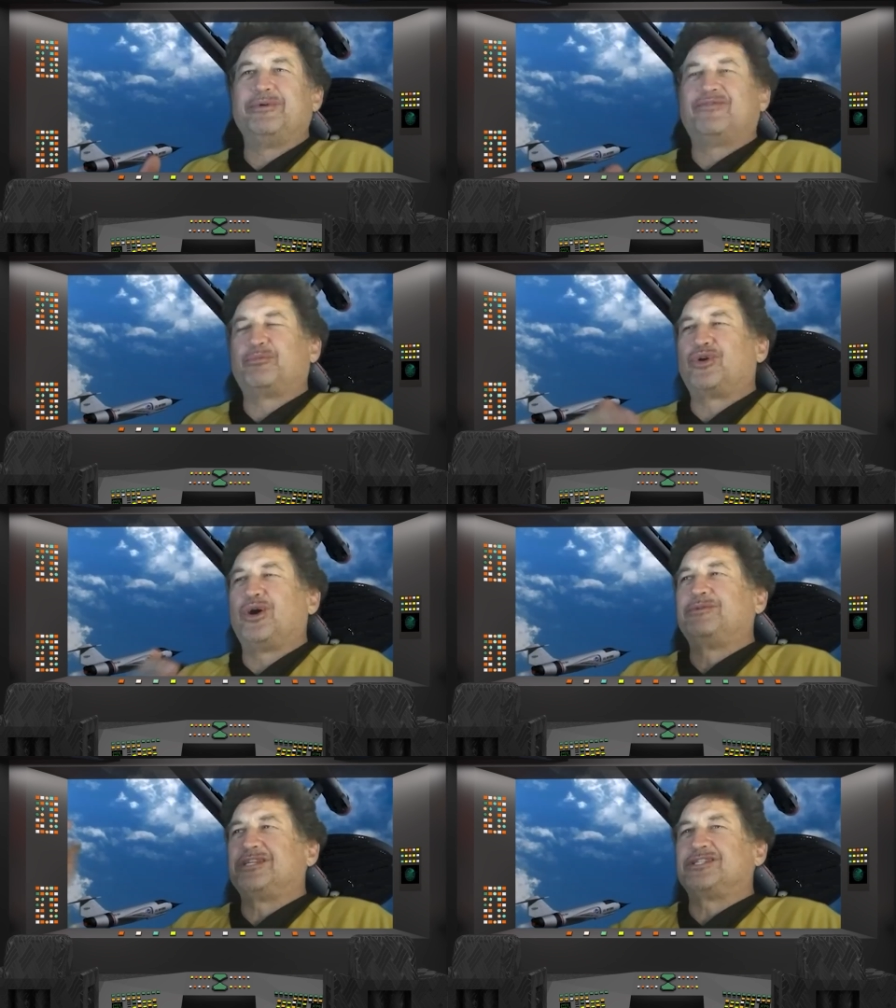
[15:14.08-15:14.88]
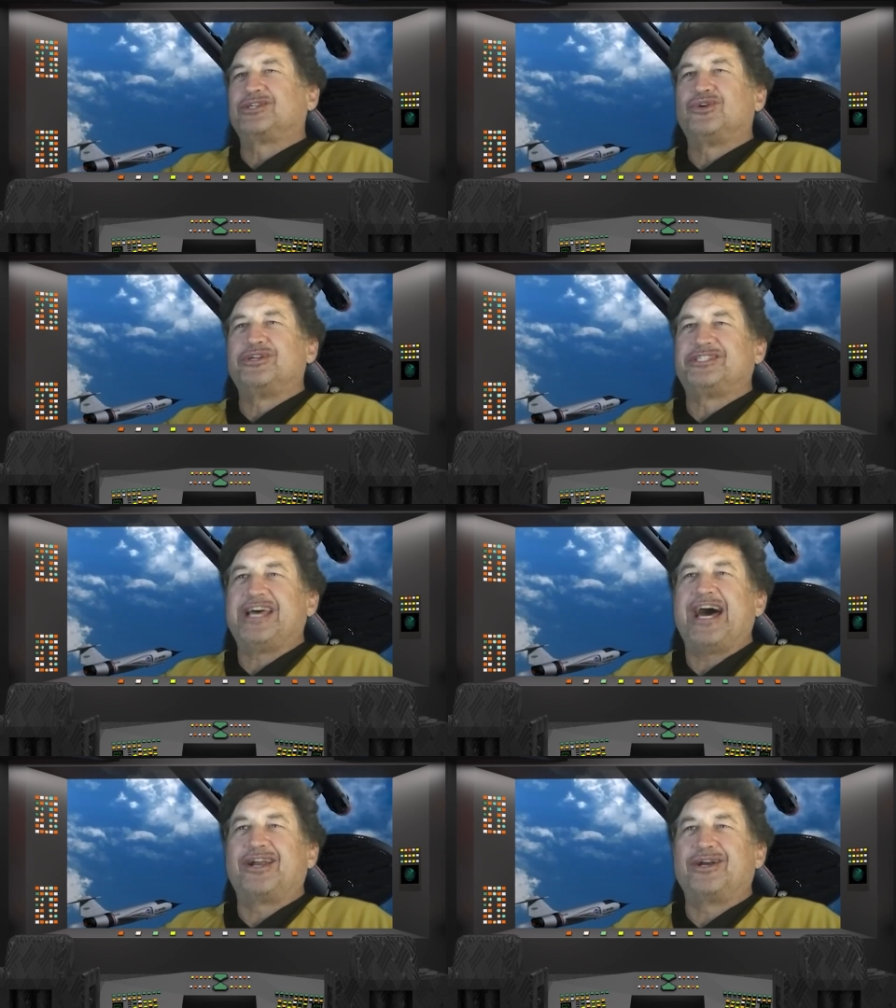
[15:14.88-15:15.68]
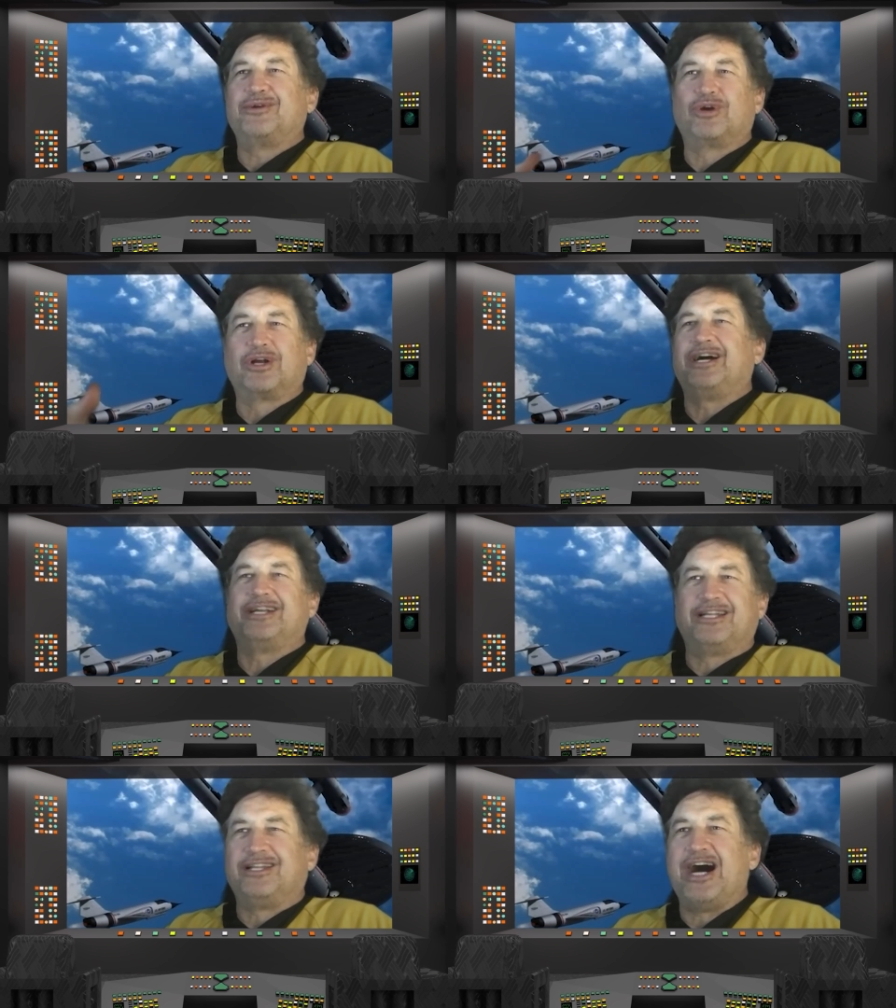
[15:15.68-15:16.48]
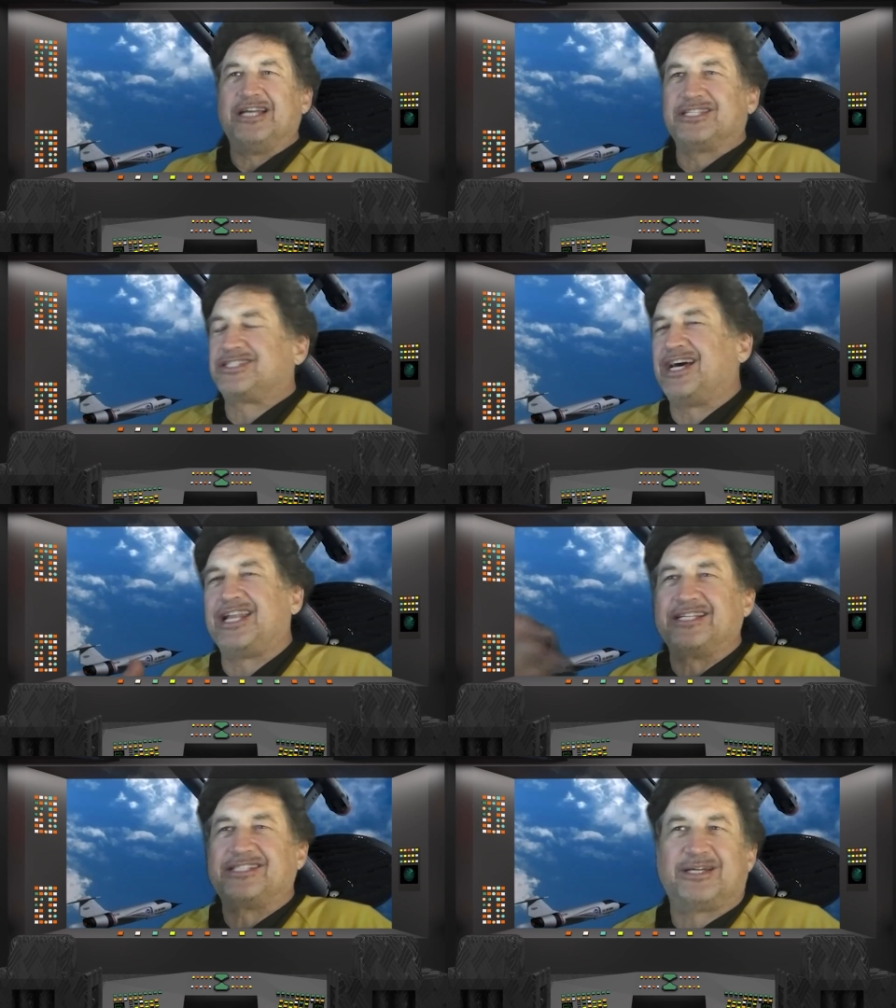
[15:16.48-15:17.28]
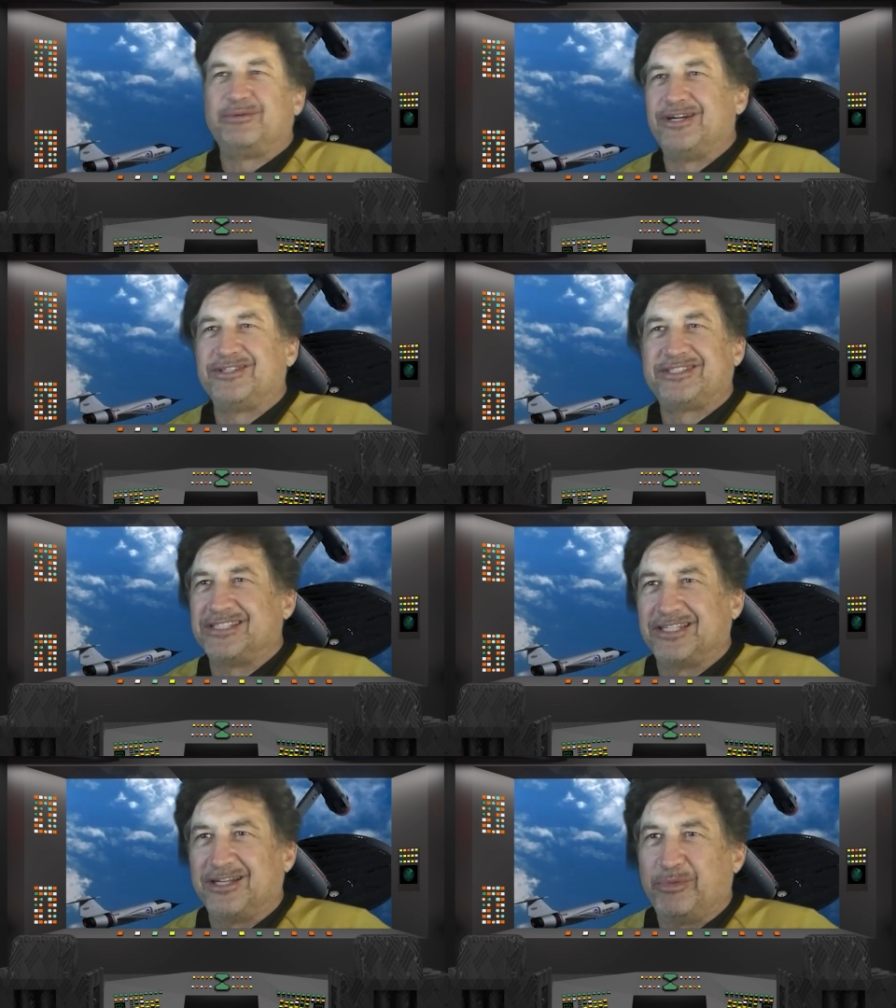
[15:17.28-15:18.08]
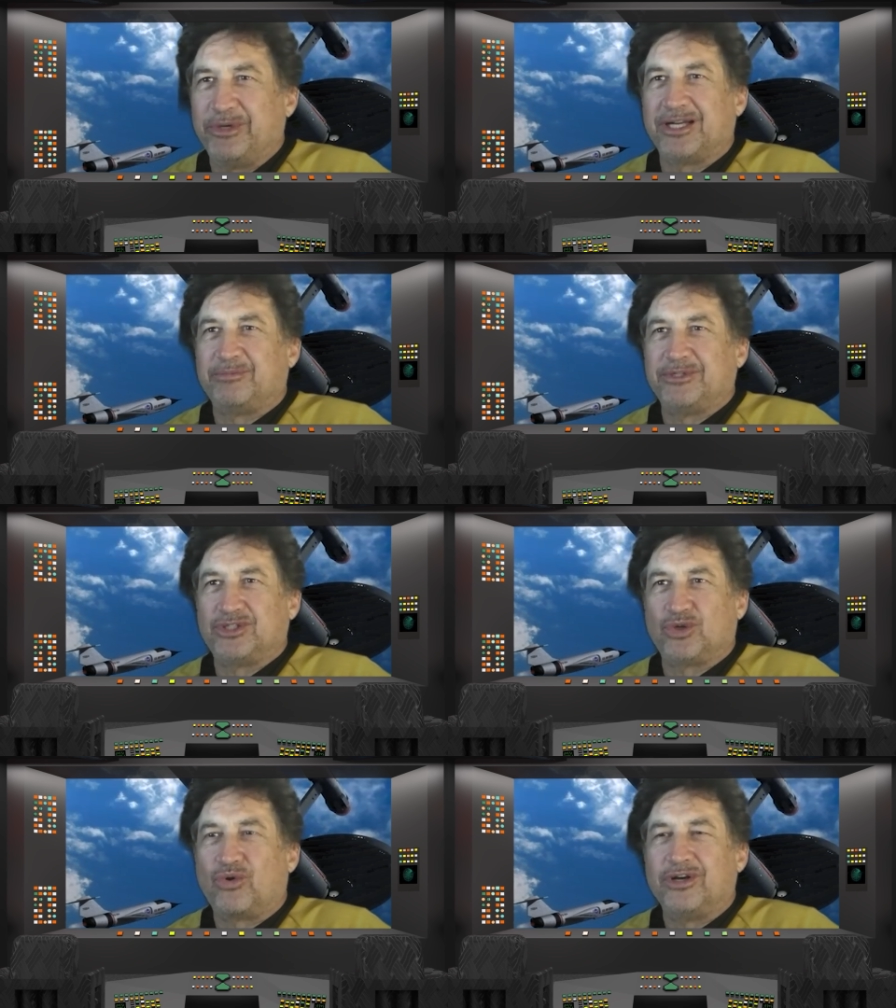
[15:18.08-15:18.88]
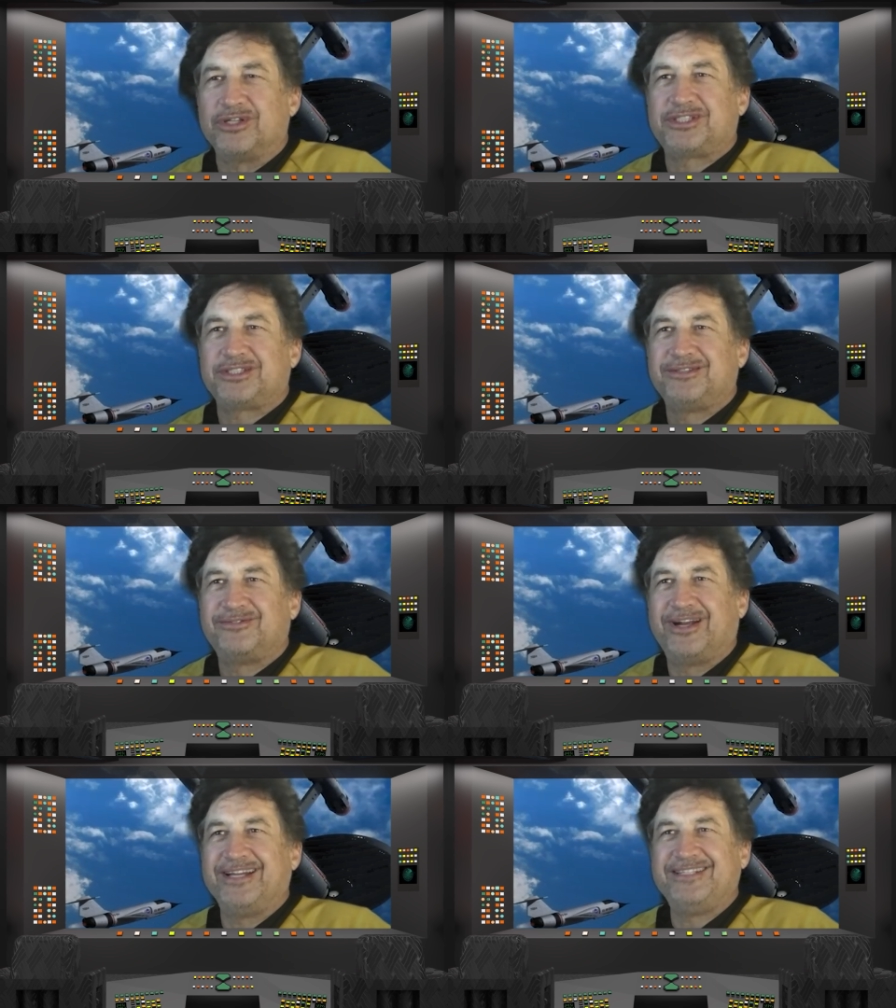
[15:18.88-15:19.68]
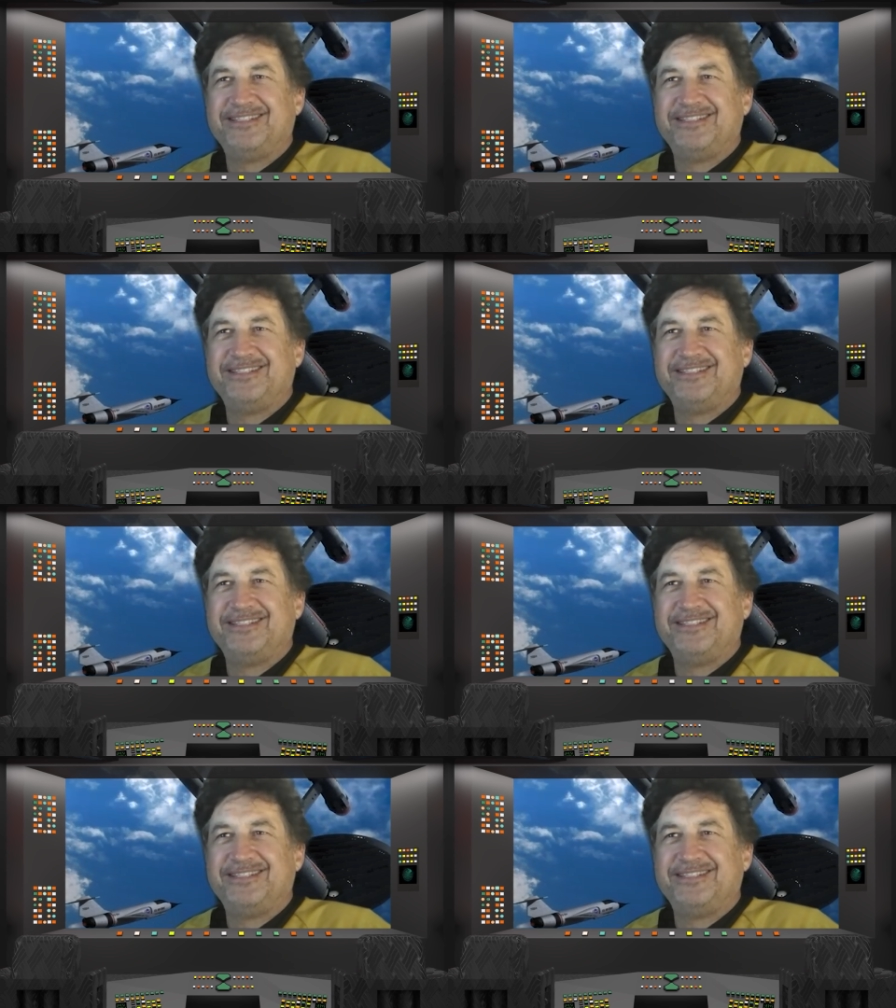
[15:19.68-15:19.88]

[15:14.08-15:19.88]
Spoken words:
the probe doesn't go to Saturn, we're kind of lost. It's not like someone else isn't going to pick up the torch, right?